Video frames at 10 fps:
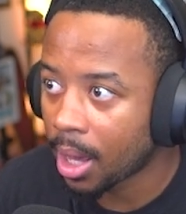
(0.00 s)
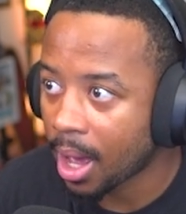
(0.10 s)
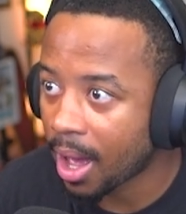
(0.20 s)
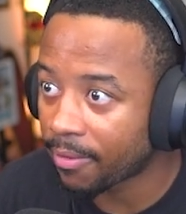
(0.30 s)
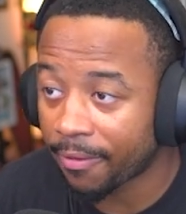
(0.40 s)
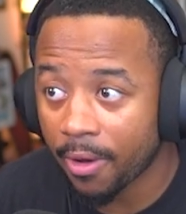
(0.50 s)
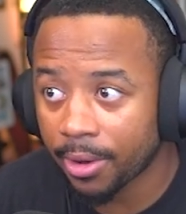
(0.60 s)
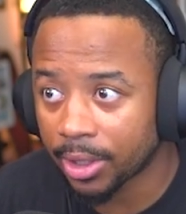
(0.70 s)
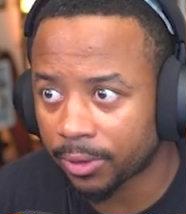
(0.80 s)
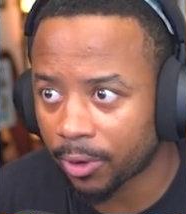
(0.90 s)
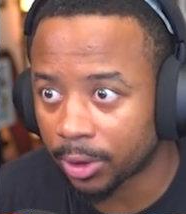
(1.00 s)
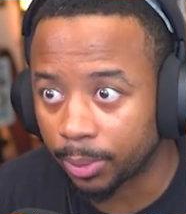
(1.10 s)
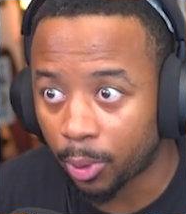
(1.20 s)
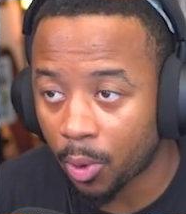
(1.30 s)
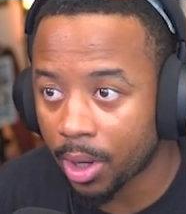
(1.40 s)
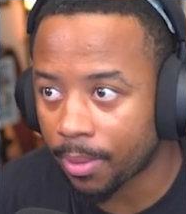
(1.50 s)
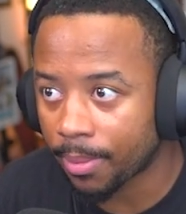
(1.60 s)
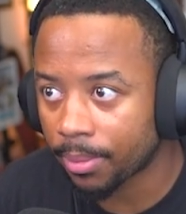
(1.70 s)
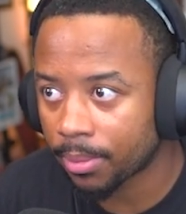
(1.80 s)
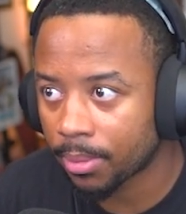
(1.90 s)
I have a fondness for
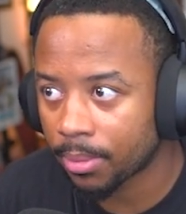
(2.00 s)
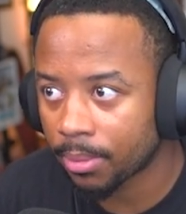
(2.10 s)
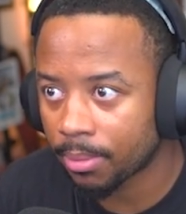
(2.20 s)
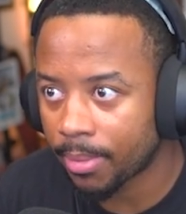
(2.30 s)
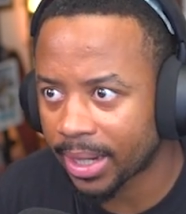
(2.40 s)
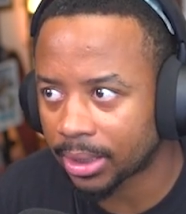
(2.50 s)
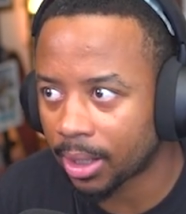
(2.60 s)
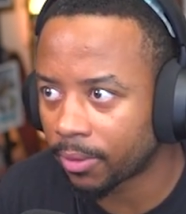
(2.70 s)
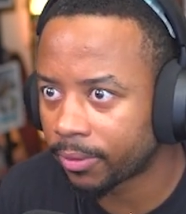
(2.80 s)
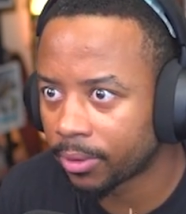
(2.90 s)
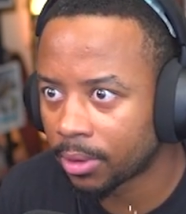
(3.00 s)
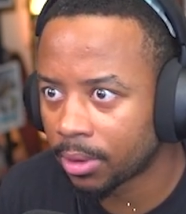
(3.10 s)
exploring myself.